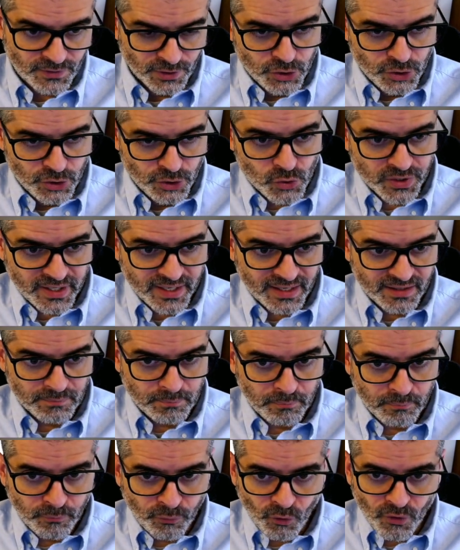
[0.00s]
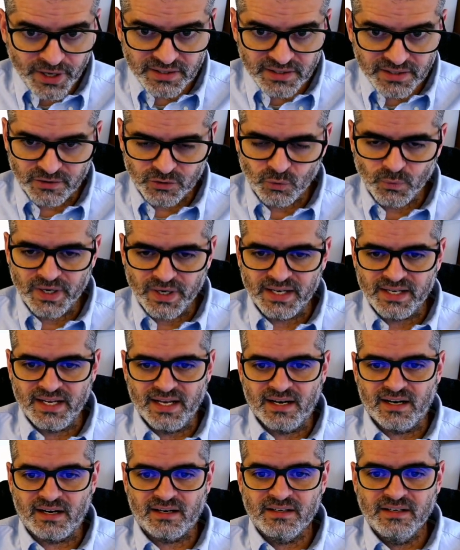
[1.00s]
You can point at where they
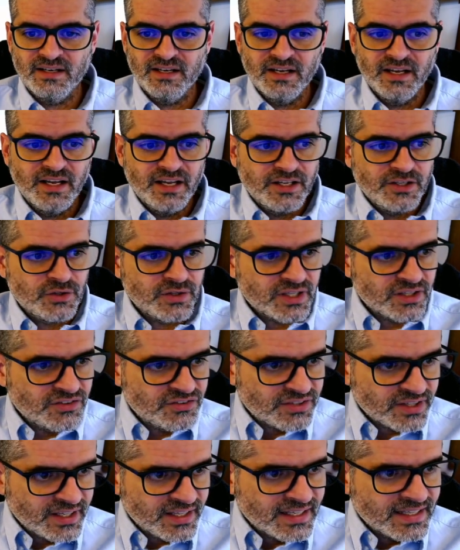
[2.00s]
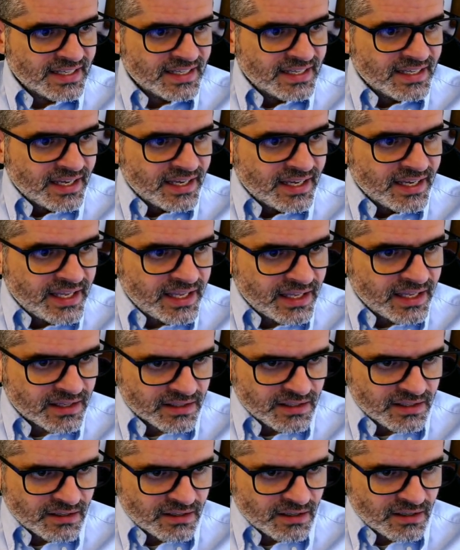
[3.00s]
are. You can say,
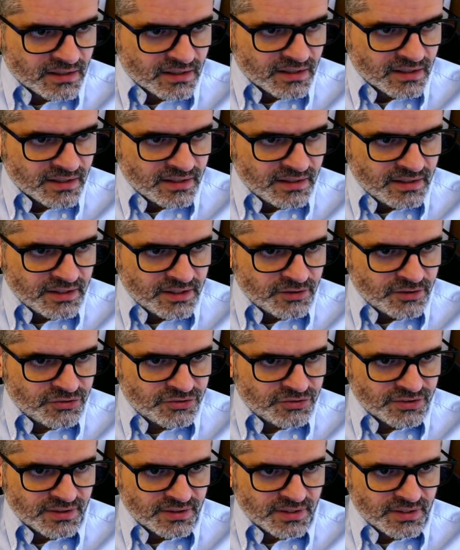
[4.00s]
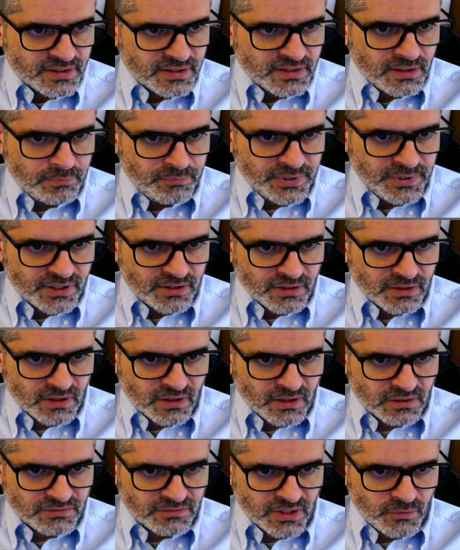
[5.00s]
here is the peak
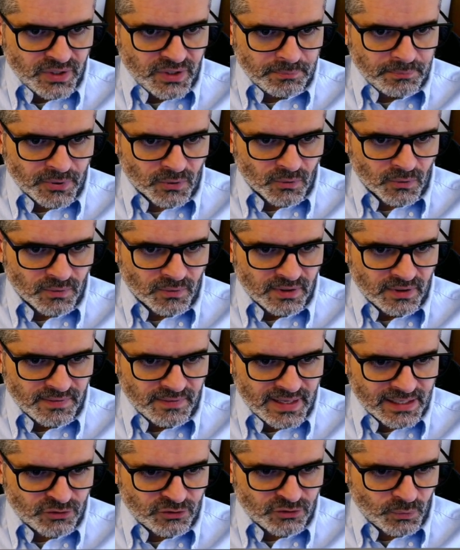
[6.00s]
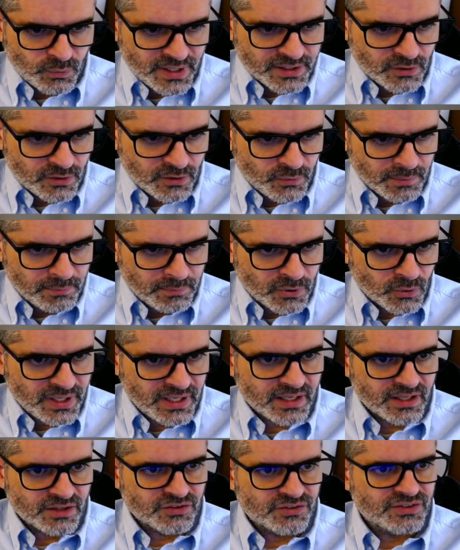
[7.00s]
of a ripple. That's where the ripple
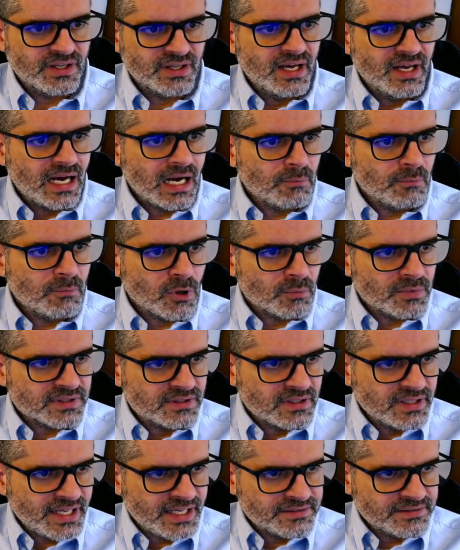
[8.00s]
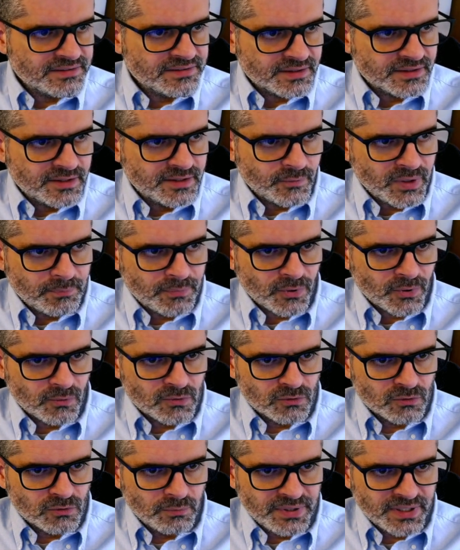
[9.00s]
is. A moment later, the ripple
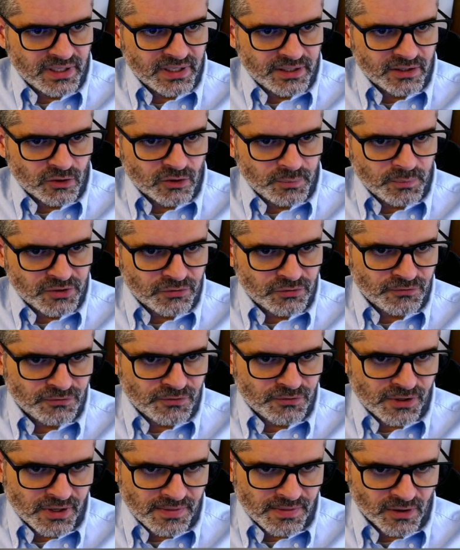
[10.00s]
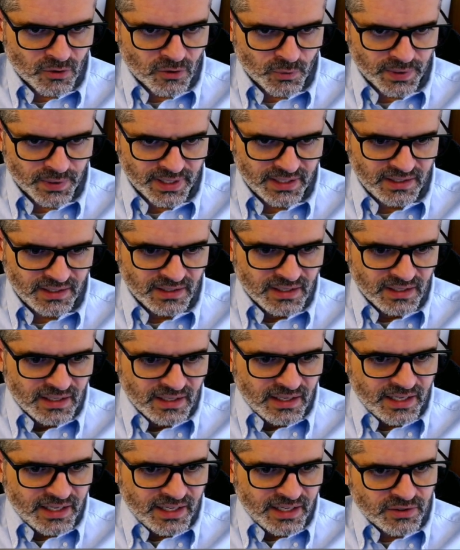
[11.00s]
will be a little bit further away,
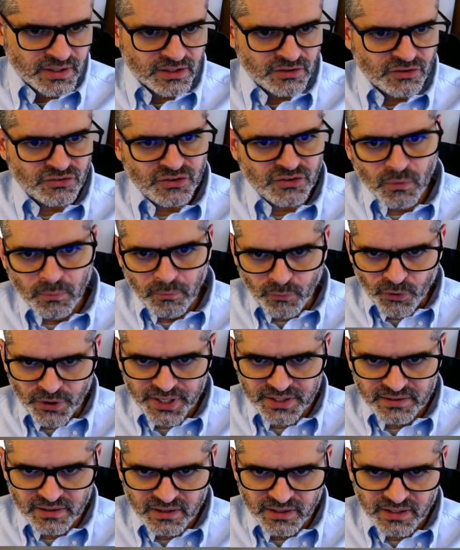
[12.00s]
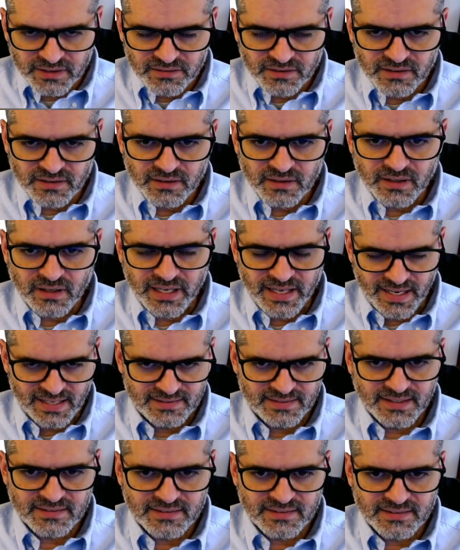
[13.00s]
and you can still point at
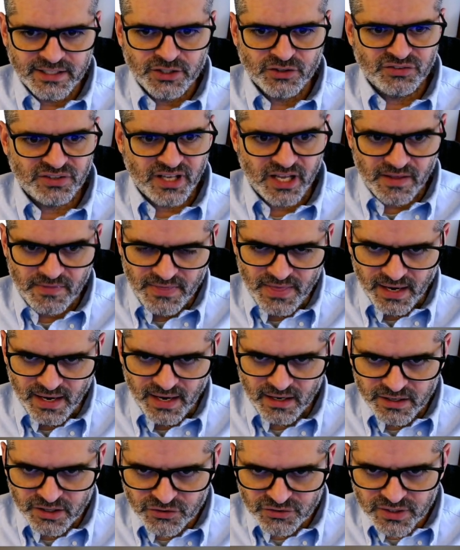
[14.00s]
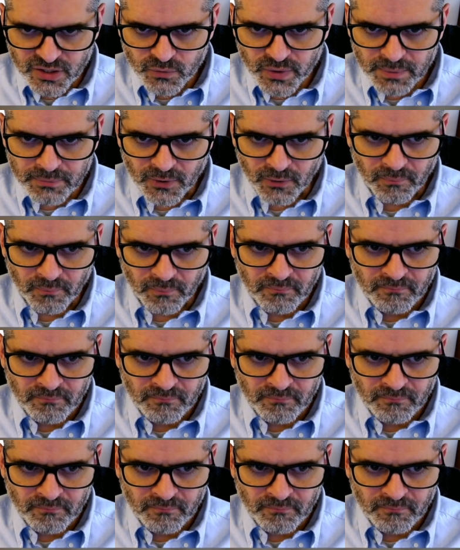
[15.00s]
it, and you say, there is the ripple.